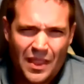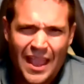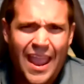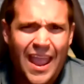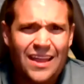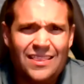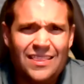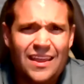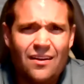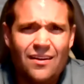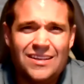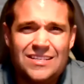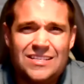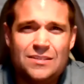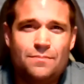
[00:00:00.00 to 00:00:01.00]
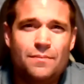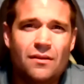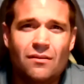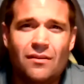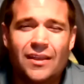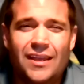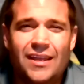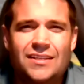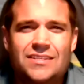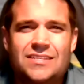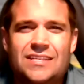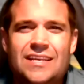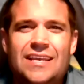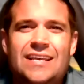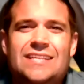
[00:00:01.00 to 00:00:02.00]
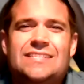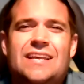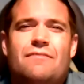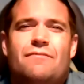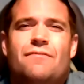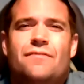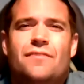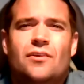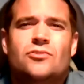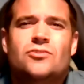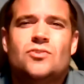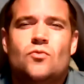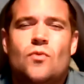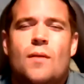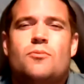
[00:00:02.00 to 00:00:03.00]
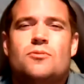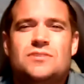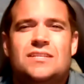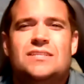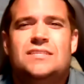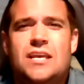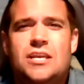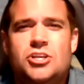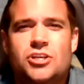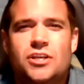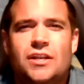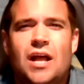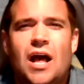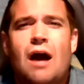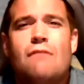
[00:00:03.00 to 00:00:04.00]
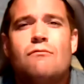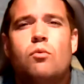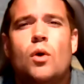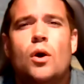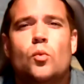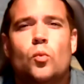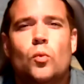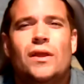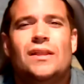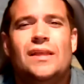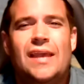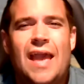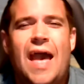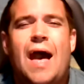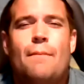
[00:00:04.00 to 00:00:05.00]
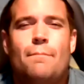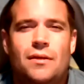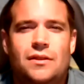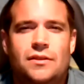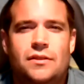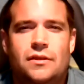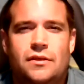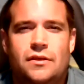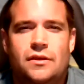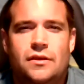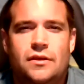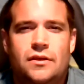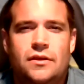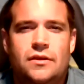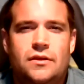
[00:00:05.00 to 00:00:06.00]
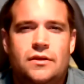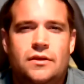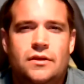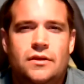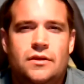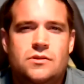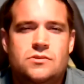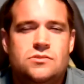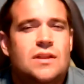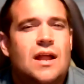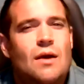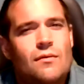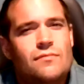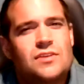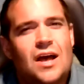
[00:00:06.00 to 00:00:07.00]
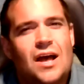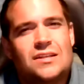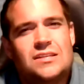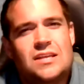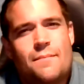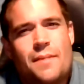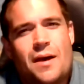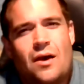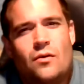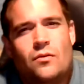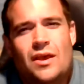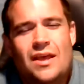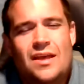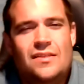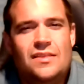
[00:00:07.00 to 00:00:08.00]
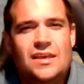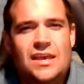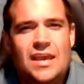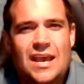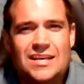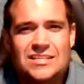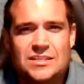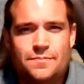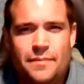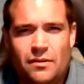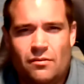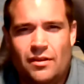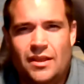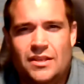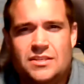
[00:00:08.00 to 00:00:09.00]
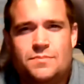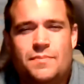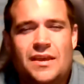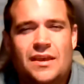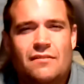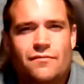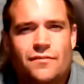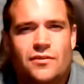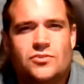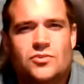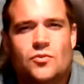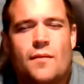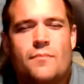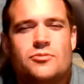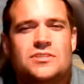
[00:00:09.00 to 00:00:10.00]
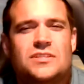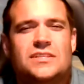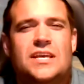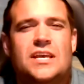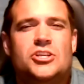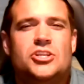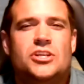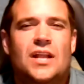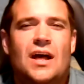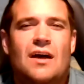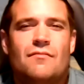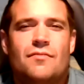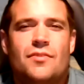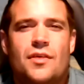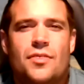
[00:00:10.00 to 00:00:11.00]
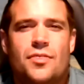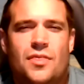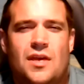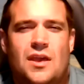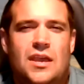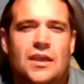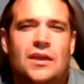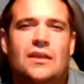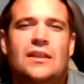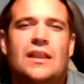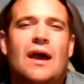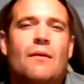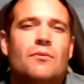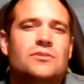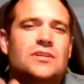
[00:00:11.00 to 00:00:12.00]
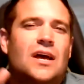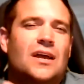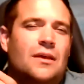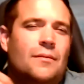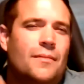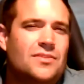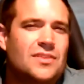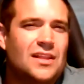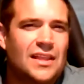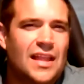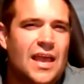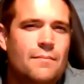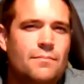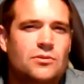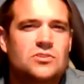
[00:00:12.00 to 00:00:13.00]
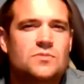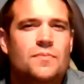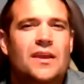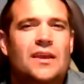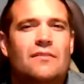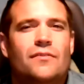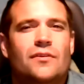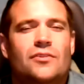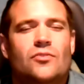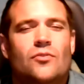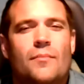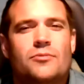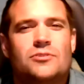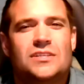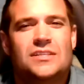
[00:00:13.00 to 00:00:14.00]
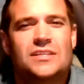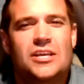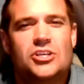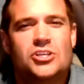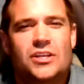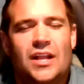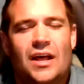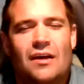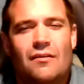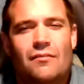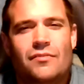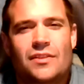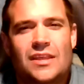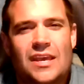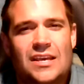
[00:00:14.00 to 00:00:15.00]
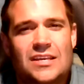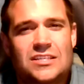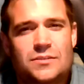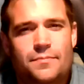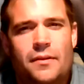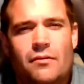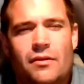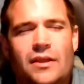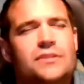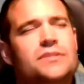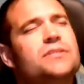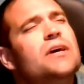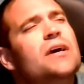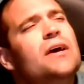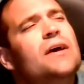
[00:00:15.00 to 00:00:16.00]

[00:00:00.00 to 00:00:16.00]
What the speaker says: And their experience is a filtered representation of what really happened. So now we've talked about the experience being a filtered representation of the thing. Now we're talking about the labels being a filtered representation of the experience.